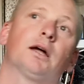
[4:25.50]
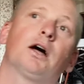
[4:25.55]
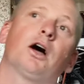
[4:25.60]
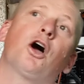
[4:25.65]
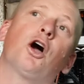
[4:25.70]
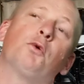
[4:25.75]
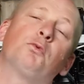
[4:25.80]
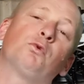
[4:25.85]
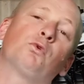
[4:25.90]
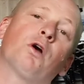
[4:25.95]

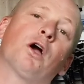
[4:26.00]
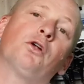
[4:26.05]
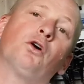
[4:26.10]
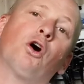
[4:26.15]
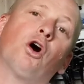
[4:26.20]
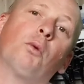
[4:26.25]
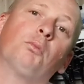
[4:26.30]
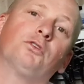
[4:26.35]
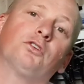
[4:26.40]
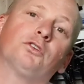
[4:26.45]
homegrown
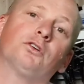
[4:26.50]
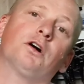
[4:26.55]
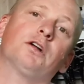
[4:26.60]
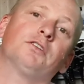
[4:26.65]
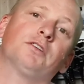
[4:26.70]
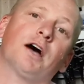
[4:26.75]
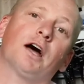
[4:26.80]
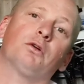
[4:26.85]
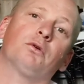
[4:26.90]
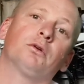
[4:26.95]
hops that
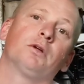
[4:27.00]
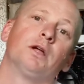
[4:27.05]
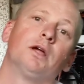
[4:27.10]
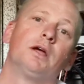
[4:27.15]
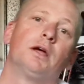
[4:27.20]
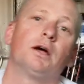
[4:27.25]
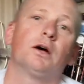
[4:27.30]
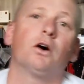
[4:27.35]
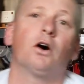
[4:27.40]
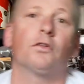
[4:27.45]
I'd done
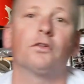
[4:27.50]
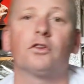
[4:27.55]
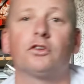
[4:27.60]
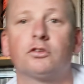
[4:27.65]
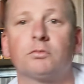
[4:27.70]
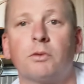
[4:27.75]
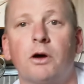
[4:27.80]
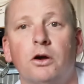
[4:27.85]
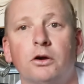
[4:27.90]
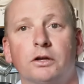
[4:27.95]
on the
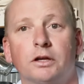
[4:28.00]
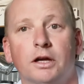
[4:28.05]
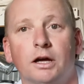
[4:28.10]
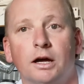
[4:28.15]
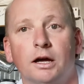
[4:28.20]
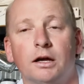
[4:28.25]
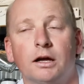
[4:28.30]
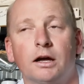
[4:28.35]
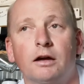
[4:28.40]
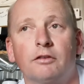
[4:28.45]

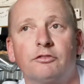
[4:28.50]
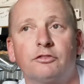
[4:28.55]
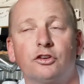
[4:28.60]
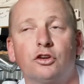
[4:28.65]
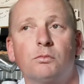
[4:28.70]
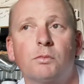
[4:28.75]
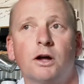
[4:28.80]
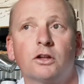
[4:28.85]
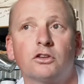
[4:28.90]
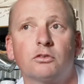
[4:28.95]
smoker a
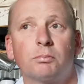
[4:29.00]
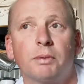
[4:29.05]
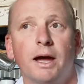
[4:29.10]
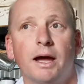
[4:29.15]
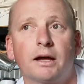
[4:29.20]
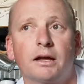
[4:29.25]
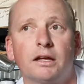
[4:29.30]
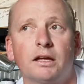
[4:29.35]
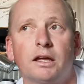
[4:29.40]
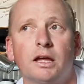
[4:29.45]
few months
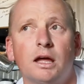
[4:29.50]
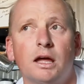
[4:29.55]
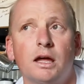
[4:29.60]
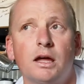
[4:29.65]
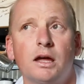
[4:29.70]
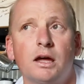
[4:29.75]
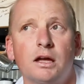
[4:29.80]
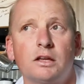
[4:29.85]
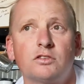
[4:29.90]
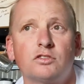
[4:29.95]
back.
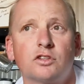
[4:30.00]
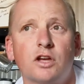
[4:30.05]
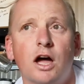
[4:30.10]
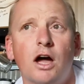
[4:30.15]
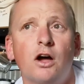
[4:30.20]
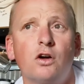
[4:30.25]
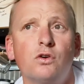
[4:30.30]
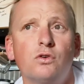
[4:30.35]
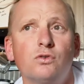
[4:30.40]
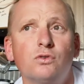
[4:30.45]

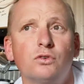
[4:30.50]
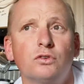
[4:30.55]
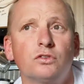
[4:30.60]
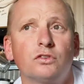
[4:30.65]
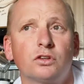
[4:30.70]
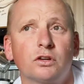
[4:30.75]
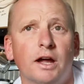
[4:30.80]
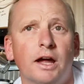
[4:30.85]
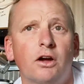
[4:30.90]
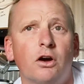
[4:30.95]
So
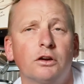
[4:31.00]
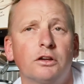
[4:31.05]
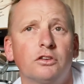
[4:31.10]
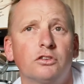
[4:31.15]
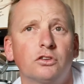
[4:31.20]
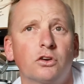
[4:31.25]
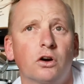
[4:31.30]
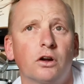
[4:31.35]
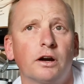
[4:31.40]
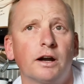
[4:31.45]
today I
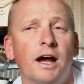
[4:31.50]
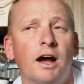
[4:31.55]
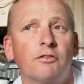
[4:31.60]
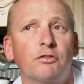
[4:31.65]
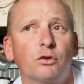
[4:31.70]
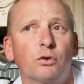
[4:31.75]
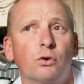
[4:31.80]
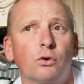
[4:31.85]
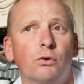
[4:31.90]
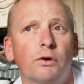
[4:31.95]
decided,
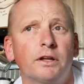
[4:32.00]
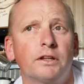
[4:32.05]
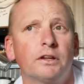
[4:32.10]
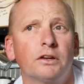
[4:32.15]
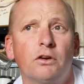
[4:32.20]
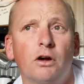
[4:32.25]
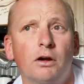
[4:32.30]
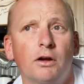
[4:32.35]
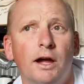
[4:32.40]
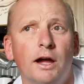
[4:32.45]
after ordering,
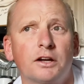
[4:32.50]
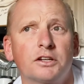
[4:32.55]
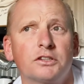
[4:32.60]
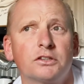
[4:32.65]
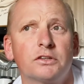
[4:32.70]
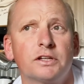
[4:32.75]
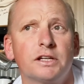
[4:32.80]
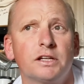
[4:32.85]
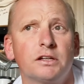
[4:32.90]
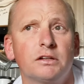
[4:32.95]
that I'm
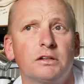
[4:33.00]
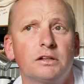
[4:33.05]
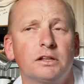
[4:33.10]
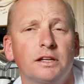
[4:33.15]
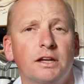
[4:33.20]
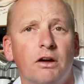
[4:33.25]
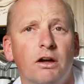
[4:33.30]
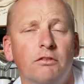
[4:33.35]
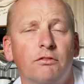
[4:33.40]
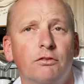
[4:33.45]
actually
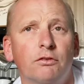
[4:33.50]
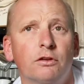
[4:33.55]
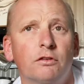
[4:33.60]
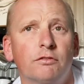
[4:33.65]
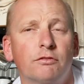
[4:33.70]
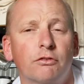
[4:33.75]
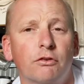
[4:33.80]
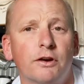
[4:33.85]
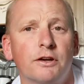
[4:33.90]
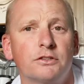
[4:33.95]
going through the
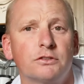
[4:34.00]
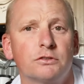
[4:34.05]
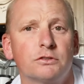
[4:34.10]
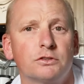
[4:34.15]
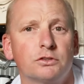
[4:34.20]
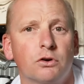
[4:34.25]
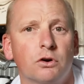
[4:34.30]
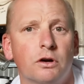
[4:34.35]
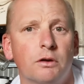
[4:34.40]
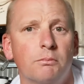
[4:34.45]
freezer
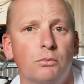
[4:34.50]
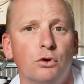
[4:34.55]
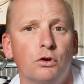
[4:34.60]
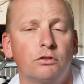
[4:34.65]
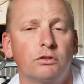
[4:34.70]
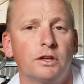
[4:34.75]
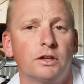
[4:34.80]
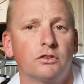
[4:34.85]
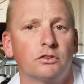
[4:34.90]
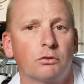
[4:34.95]
and trying to
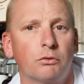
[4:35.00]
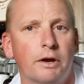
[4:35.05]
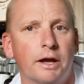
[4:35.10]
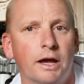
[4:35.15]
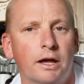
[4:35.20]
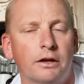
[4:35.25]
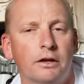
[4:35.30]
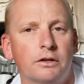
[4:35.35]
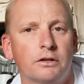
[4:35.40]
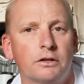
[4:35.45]
move things
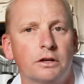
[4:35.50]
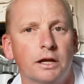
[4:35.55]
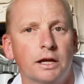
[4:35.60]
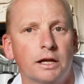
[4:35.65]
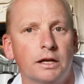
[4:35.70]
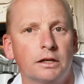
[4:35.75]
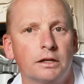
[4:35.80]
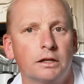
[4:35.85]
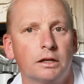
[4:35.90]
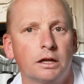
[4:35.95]
around
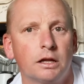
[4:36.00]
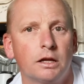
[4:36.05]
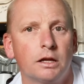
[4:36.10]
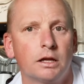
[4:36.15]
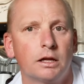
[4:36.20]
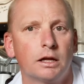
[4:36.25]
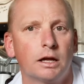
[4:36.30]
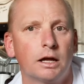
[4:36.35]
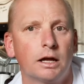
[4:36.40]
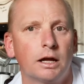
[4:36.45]
and
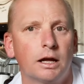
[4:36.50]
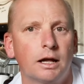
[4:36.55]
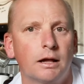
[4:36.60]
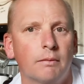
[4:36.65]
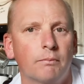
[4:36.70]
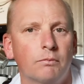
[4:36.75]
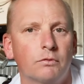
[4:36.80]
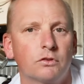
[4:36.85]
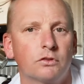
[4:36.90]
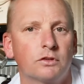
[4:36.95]

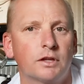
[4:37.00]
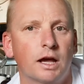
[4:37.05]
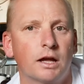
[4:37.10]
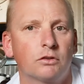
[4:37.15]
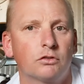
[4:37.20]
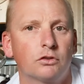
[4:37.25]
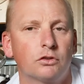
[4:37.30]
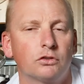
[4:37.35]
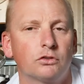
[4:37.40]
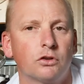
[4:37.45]

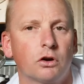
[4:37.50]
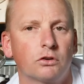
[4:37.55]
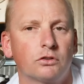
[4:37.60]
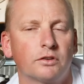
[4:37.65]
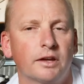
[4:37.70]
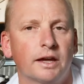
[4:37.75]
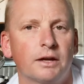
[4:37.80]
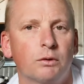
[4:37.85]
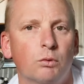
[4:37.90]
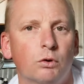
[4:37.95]
start to
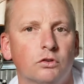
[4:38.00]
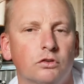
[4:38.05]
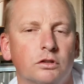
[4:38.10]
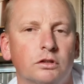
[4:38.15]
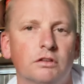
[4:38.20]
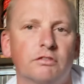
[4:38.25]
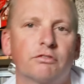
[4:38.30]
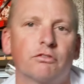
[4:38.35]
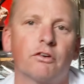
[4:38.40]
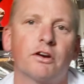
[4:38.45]
stock take what's
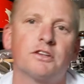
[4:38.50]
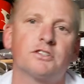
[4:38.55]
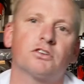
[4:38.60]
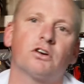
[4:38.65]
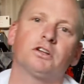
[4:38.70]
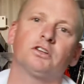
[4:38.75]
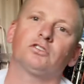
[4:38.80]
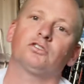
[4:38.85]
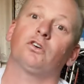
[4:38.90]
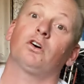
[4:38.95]
in the freezer.
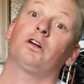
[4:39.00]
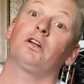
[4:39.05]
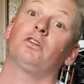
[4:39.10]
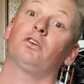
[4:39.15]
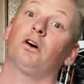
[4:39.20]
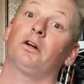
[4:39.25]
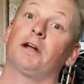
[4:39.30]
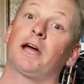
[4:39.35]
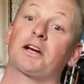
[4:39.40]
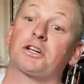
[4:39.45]
I decided
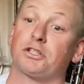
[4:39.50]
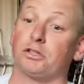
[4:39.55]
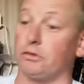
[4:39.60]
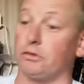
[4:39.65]
that I'd